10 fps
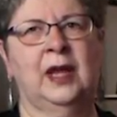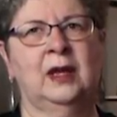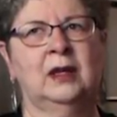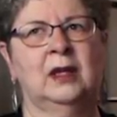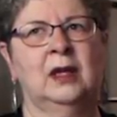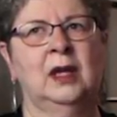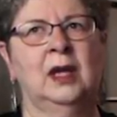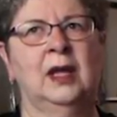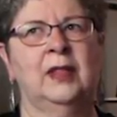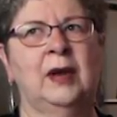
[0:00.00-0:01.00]
And
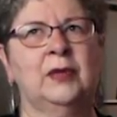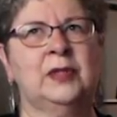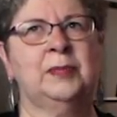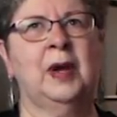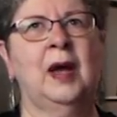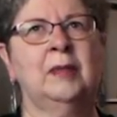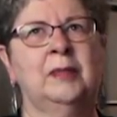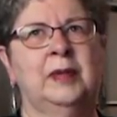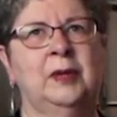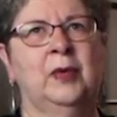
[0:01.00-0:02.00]
that was
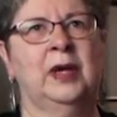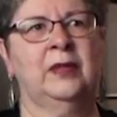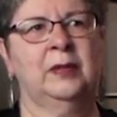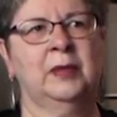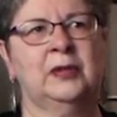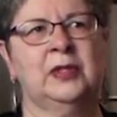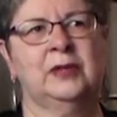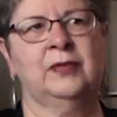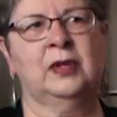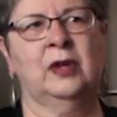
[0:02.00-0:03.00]
probably one of the most
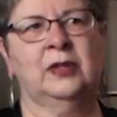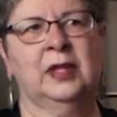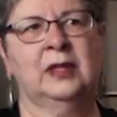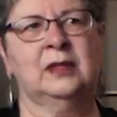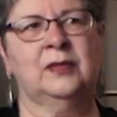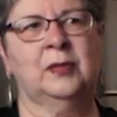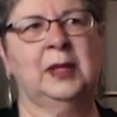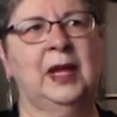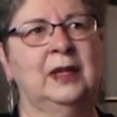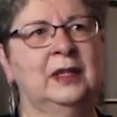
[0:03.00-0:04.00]
difficult things for
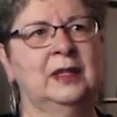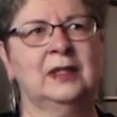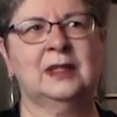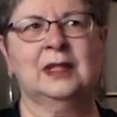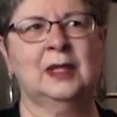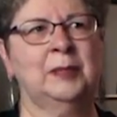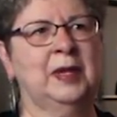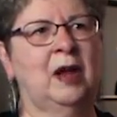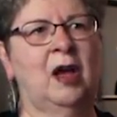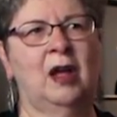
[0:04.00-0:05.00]
me. I didn't sleep
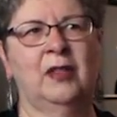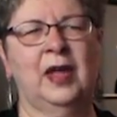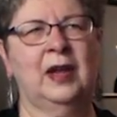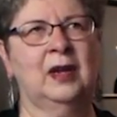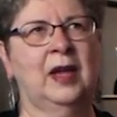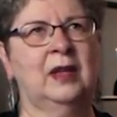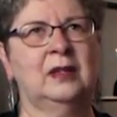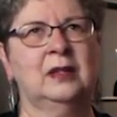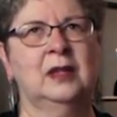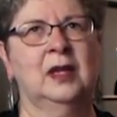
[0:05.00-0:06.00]
at all that
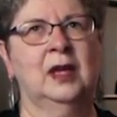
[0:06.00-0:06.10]
night.